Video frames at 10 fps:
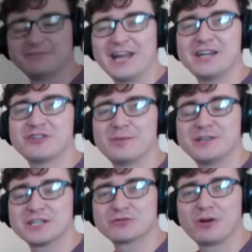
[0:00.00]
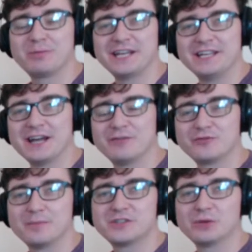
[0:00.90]
Hey drummers, it's Rob Litton here from
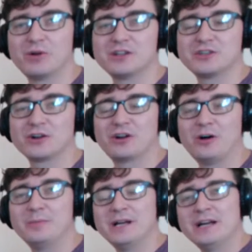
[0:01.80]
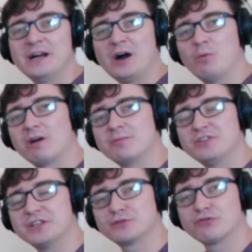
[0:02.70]
drums the word dot com and welcome
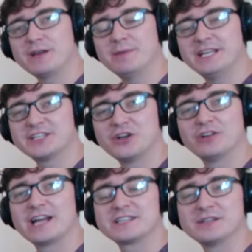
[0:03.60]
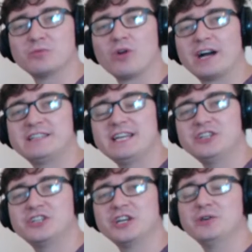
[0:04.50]
to this free mini song lesson where I'm going to
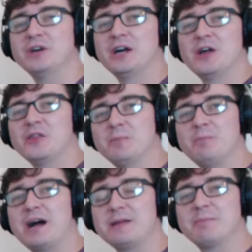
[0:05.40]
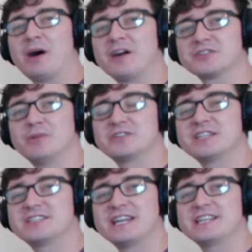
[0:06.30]
teach you the main parts, the most
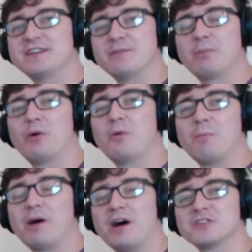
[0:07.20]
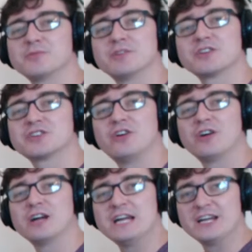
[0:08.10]
distinctive, important parts from the
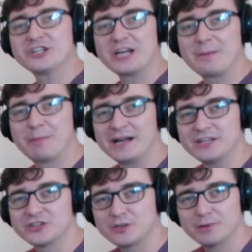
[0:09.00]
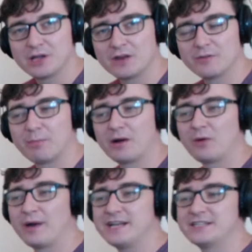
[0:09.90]
song Champagne Supernova by
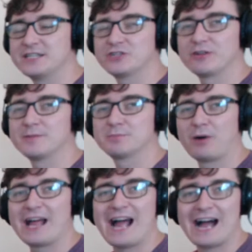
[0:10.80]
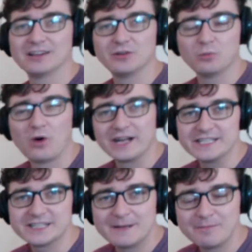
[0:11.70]
Oasis, drums by Alan
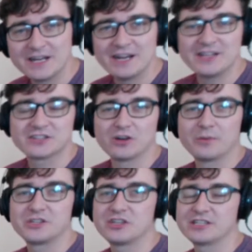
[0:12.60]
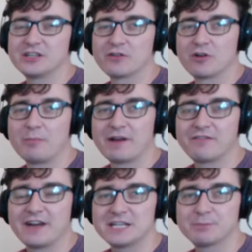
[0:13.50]
White. This song was suggested over on my
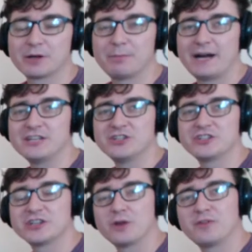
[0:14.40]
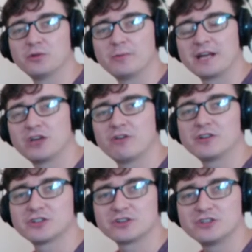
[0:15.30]
Facebook page, and so if you want to make your
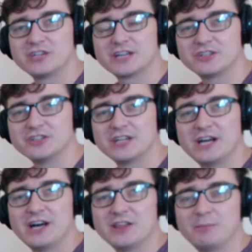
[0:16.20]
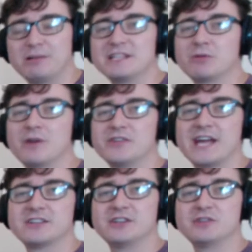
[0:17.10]
own song suggestions, then please go over
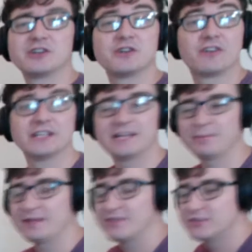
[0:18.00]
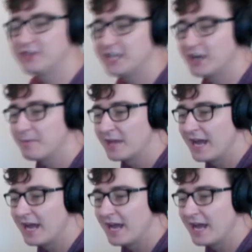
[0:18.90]
there to do so. You'll find a link beneath this video.